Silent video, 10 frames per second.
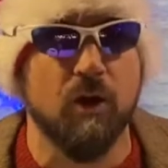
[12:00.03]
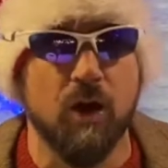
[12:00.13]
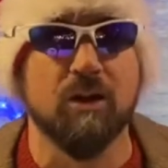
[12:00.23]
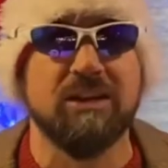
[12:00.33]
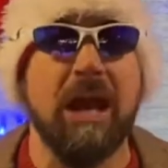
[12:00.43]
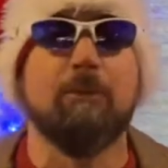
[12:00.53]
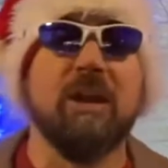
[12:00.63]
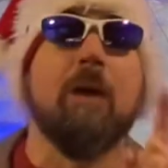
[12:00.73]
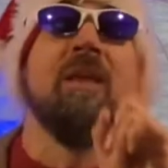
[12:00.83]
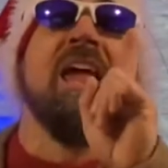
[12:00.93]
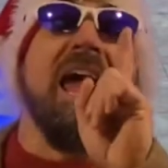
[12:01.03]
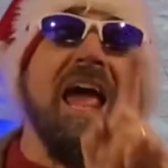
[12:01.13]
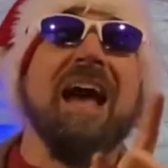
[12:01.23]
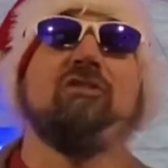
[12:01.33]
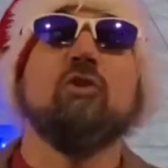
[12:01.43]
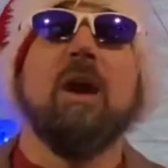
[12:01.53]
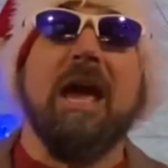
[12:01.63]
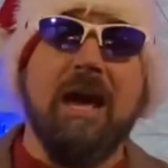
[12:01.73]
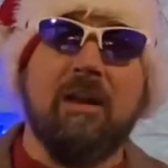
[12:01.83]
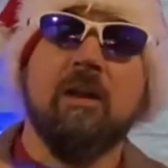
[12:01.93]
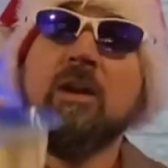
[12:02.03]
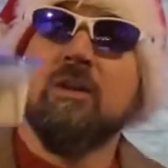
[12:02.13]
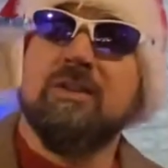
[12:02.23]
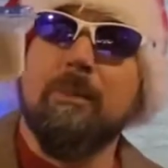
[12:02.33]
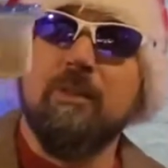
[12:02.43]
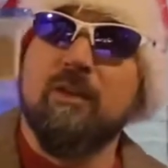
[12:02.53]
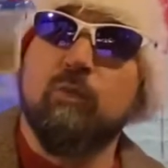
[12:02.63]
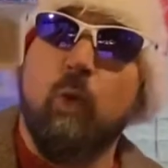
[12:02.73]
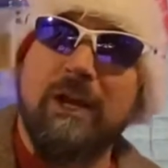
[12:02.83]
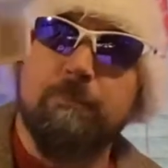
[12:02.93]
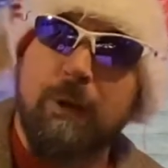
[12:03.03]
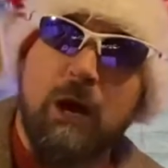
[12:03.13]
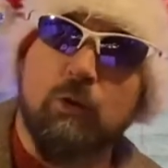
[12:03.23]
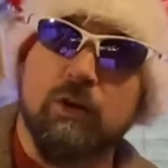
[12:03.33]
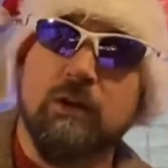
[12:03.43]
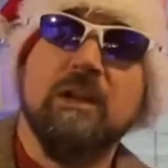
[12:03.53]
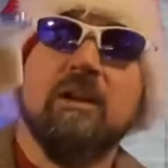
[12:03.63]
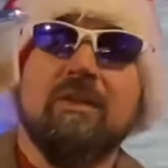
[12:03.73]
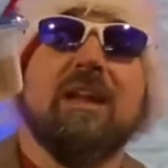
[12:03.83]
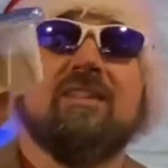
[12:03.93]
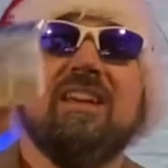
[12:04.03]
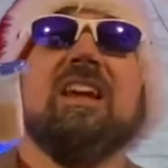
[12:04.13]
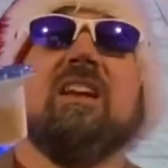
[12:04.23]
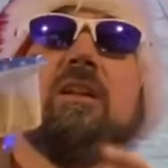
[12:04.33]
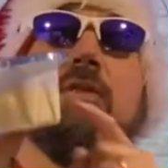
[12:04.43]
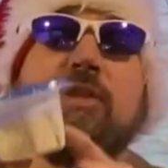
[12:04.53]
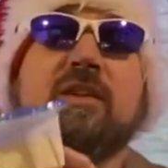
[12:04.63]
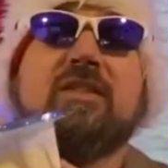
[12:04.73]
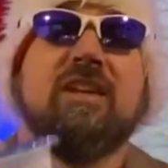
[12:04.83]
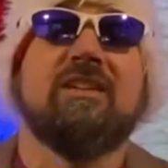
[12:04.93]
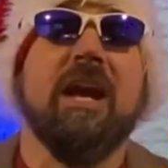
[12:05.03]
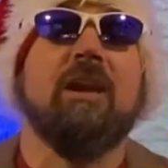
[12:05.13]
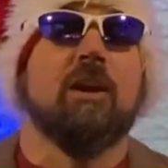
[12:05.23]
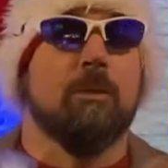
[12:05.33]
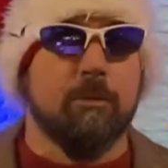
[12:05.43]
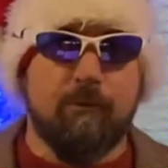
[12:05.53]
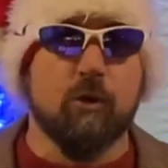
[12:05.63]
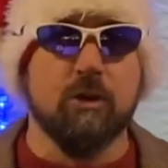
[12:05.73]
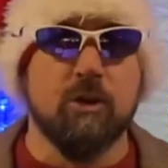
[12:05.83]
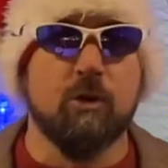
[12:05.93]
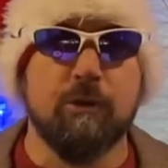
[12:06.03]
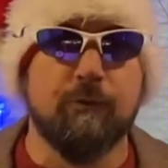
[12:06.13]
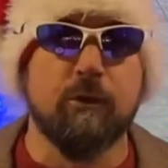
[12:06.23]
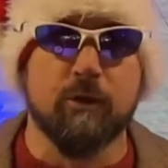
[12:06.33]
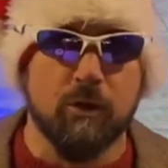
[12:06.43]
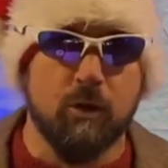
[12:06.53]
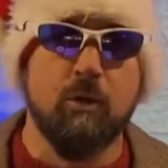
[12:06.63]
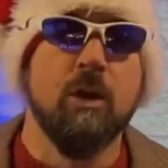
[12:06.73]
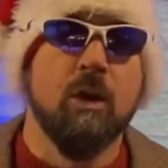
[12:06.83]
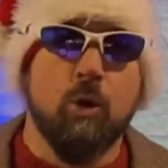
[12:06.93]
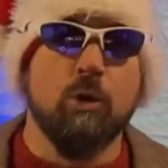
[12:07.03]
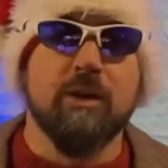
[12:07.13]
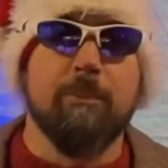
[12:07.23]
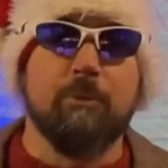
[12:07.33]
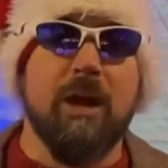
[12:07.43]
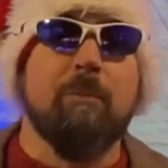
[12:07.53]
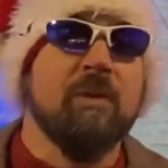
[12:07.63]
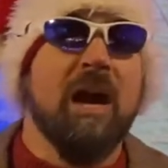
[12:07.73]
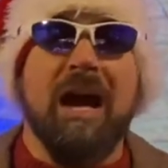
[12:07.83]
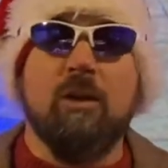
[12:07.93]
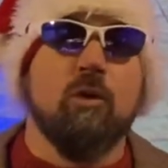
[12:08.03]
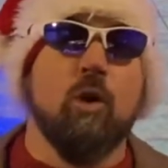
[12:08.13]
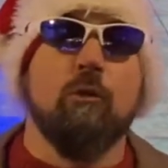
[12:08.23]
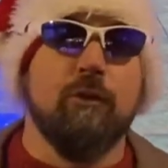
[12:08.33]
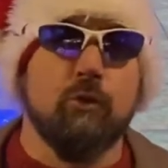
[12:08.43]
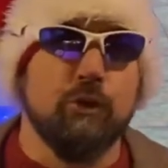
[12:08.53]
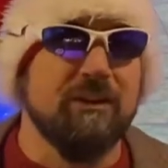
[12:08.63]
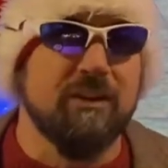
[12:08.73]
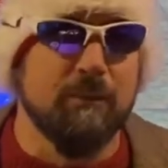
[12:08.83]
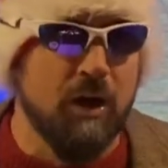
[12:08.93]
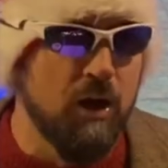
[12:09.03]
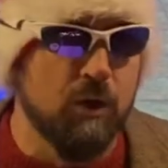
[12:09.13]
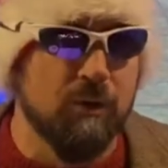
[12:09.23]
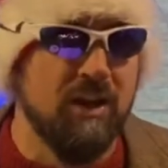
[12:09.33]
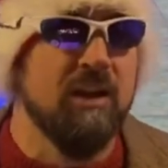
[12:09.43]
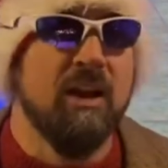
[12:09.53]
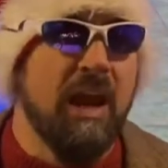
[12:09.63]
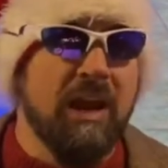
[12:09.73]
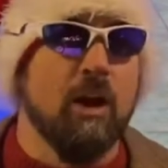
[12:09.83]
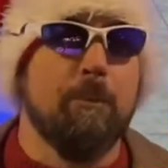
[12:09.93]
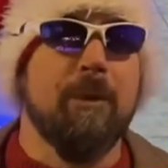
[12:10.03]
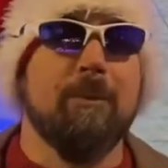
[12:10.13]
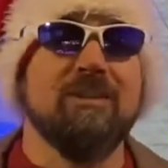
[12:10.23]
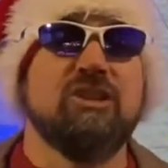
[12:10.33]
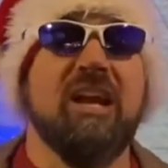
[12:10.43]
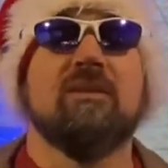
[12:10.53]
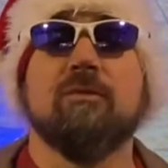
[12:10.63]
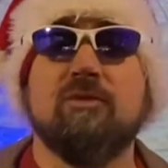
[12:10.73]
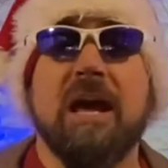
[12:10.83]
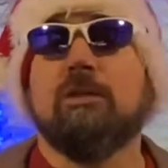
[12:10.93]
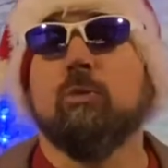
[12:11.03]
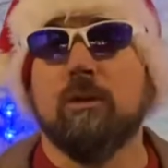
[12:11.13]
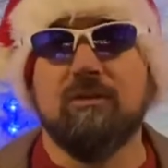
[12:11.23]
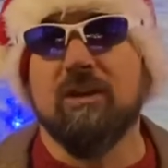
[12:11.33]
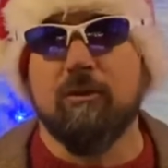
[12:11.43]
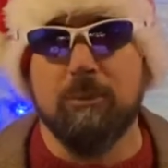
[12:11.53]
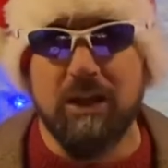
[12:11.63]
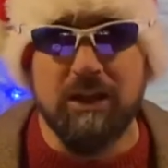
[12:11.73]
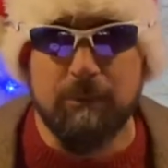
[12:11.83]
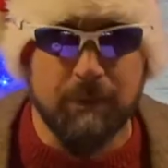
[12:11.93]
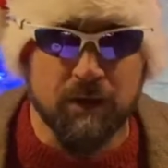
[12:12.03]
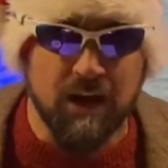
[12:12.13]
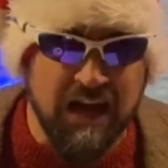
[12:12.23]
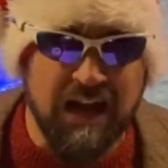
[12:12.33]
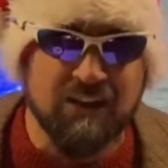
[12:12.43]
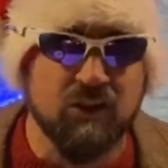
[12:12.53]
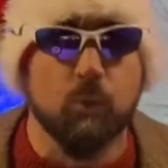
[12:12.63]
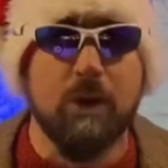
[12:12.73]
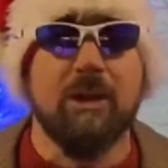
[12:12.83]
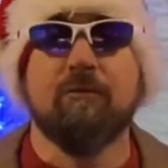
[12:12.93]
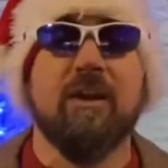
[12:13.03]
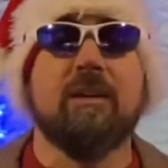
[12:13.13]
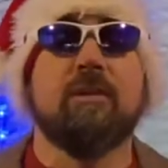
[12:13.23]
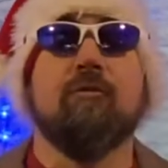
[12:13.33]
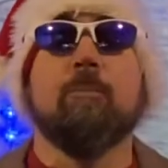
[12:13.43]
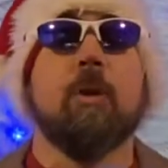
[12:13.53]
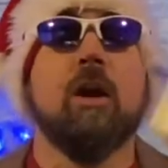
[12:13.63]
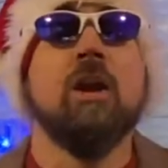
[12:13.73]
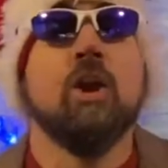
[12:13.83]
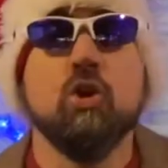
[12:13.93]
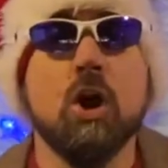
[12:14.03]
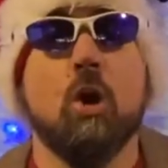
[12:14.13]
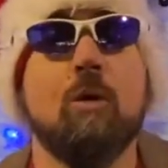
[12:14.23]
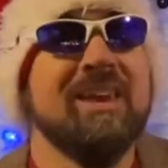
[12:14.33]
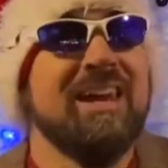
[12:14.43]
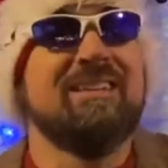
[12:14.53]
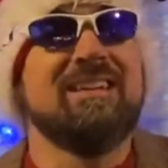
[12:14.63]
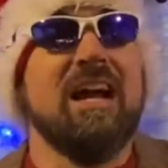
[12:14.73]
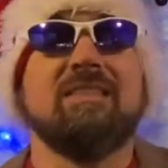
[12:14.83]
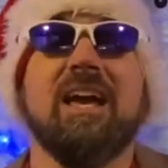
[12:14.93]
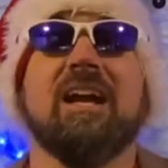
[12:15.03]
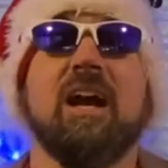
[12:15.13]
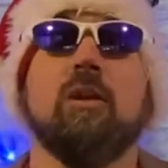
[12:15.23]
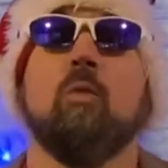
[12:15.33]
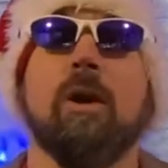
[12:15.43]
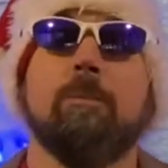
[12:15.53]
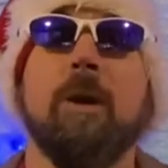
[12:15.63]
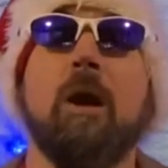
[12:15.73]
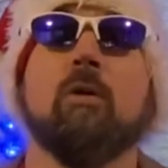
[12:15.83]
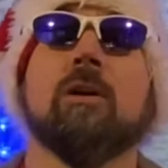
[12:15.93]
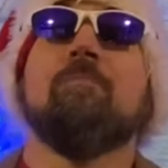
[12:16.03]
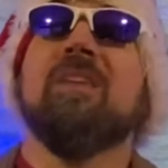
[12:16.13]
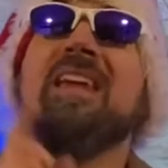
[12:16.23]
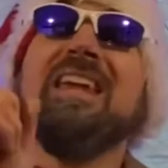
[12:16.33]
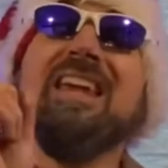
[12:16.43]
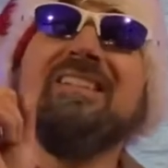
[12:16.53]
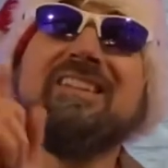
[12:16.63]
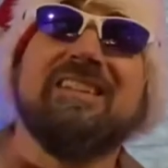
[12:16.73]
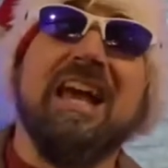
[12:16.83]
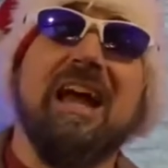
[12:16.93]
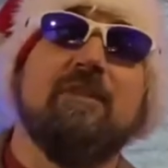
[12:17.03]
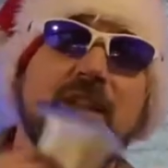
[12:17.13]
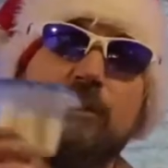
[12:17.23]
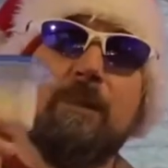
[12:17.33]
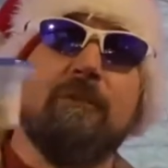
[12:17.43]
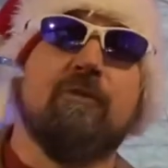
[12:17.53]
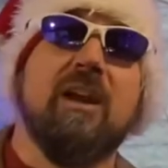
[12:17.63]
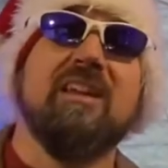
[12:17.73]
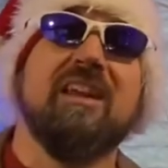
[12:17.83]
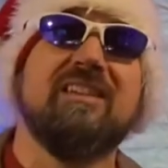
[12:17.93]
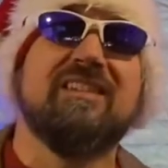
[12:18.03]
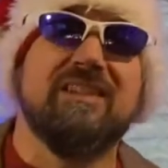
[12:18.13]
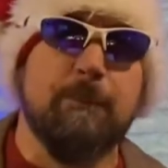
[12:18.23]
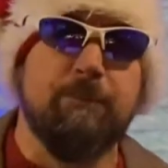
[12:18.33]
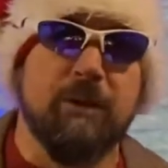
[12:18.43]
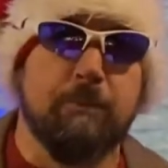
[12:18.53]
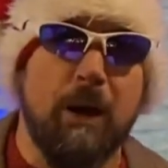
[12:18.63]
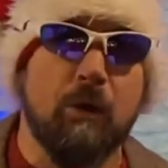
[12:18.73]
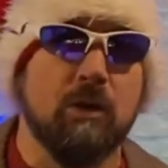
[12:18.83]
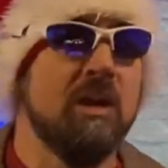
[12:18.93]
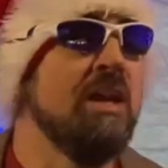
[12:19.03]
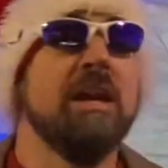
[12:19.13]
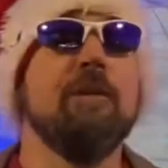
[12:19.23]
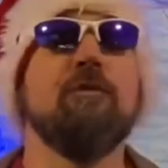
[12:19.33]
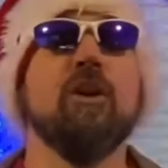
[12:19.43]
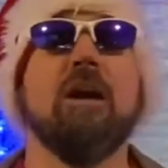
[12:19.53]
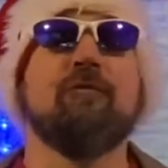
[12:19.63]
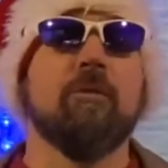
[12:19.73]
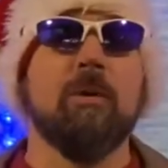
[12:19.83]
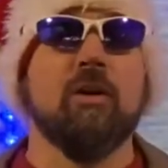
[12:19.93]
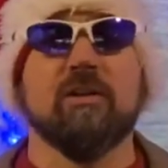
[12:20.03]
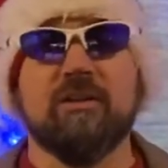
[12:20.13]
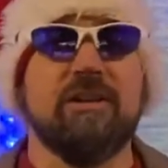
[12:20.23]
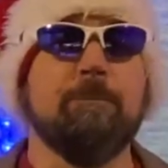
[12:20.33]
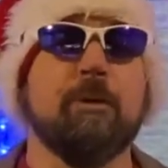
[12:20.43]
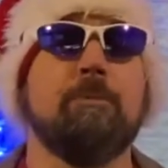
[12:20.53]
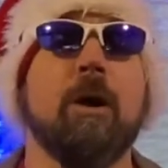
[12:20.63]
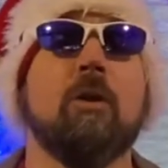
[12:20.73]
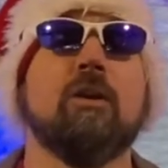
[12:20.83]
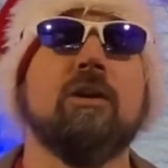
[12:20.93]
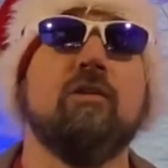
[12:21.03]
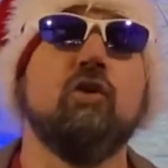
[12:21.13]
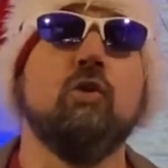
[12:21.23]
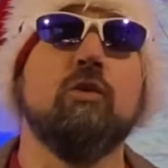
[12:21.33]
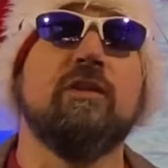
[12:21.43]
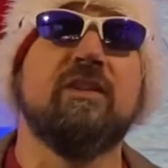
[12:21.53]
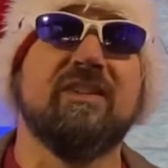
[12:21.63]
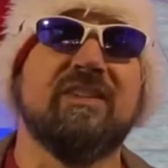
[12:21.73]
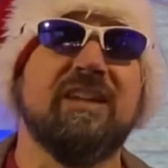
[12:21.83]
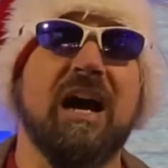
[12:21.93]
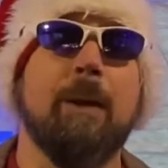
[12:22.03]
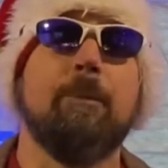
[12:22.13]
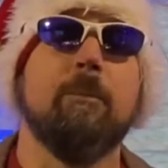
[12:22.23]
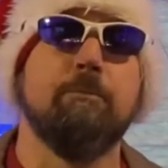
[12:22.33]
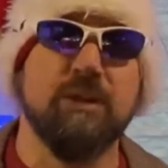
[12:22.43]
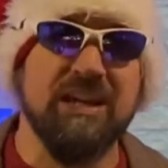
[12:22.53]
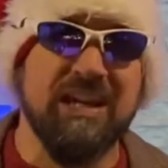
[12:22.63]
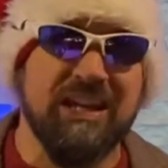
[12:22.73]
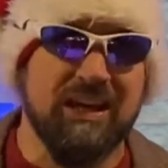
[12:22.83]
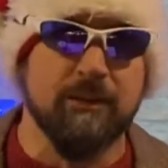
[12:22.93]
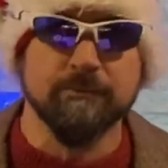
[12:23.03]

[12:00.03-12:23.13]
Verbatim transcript: our games. Now, had you had some of this white powder that's in this container, and before you go any further, go, Hold up, Brett. I don't know if increasing my heart rate and upping my chance of death would have given me any better odds at winning in fantasy football. No, it's not that kind of white powder. Instead, this, my friend, is styptic powder. If you're not familiar, styptic powder is used to stop bleeding.